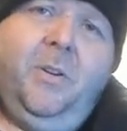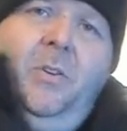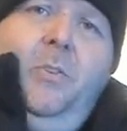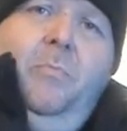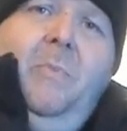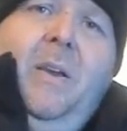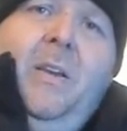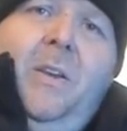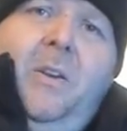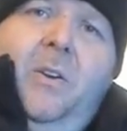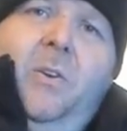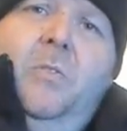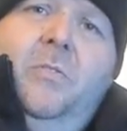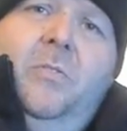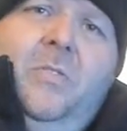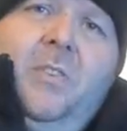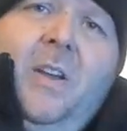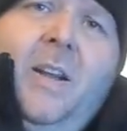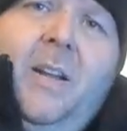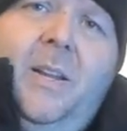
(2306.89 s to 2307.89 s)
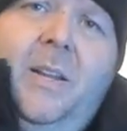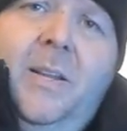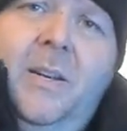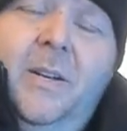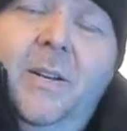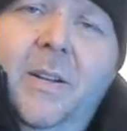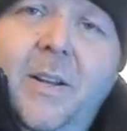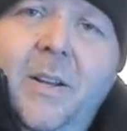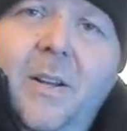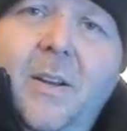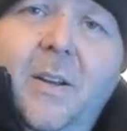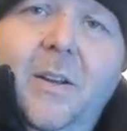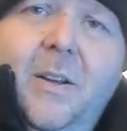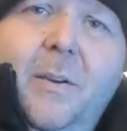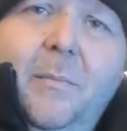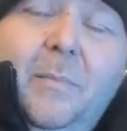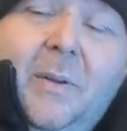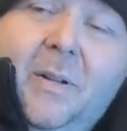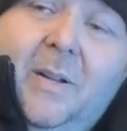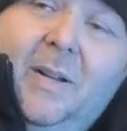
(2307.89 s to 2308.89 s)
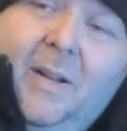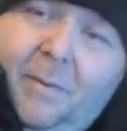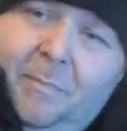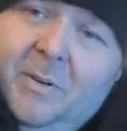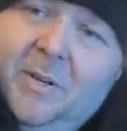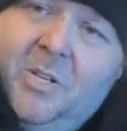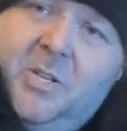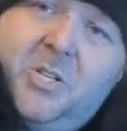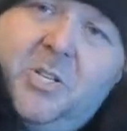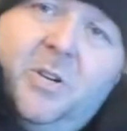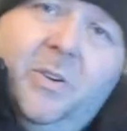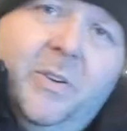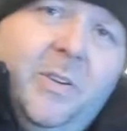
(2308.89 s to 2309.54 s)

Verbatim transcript: You make your own salad, but I'm going to show you the